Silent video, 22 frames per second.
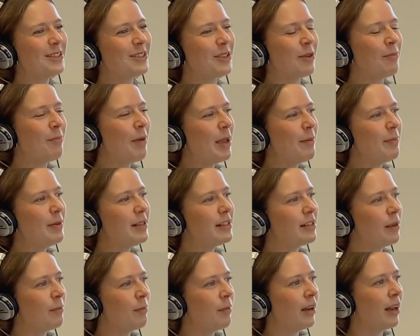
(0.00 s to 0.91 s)
So maybe
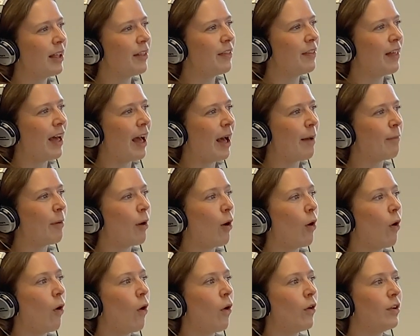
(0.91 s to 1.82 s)
someone like that,
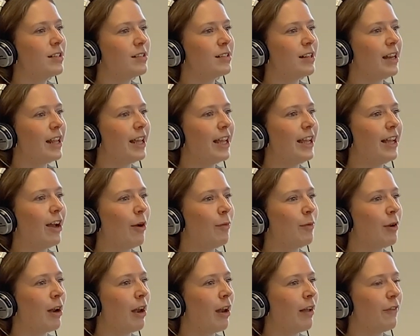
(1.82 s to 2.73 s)
but honestly, I
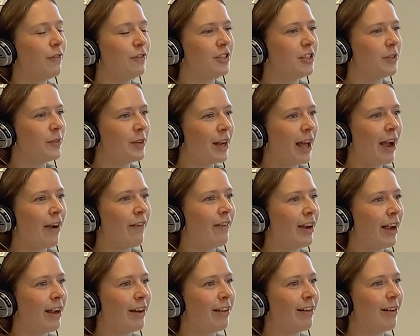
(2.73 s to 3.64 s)
would love to do an
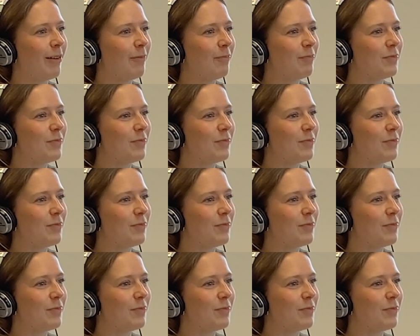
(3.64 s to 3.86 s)
Ariana,